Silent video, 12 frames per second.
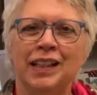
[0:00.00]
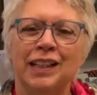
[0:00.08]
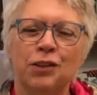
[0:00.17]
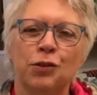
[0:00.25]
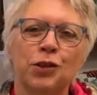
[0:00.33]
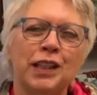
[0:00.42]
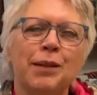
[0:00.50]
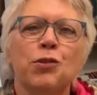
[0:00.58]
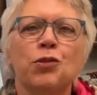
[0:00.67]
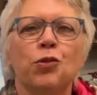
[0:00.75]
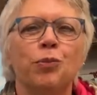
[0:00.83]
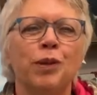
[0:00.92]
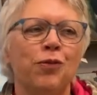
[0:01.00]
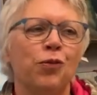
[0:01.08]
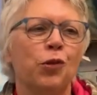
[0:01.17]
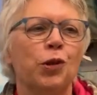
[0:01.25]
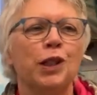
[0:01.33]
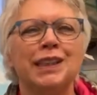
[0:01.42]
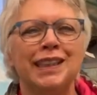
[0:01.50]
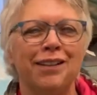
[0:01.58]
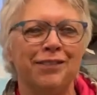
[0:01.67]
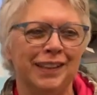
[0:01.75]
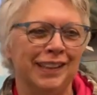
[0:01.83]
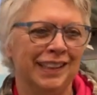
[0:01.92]
let's just finish enjoying
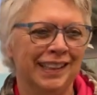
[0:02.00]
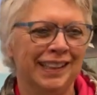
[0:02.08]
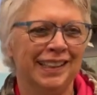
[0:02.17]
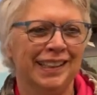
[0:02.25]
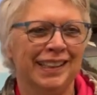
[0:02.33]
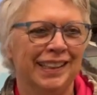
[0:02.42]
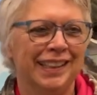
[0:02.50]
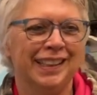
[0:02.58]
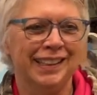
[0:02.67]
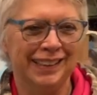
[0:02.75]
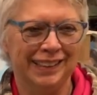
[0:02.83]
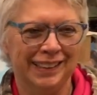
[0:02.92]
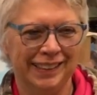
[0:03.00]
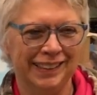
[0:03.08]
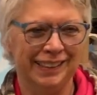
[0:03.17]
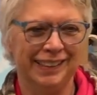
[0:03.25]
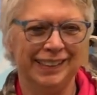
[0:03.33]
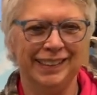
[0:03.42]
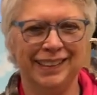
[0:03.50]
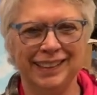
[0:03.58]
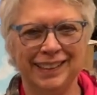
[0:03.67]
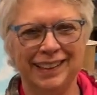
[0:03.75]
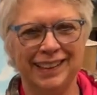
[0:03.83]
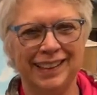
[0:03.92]
Adrienne's work,
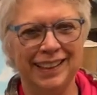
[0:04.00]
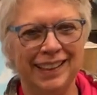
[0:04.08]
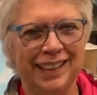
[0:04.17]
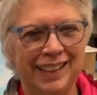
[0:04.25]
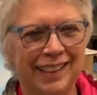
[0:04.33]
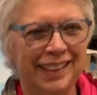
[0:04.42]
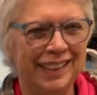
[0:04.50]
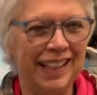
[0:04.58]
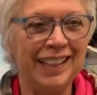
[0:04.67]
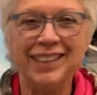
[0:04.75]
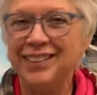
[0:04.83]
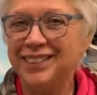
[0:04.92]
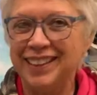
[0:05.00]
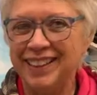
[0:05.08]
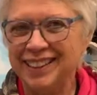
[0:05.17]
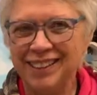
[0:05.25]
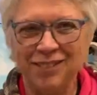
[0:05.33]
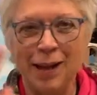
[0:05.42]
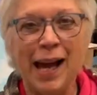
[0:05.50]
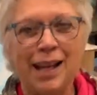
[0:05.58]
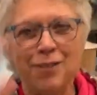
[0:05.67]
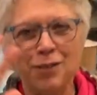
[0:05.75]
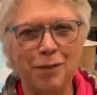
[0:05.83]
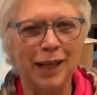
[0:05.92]
and I hope to see you soon.
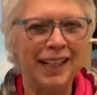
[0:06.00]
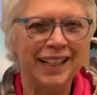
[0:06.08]
Thanks.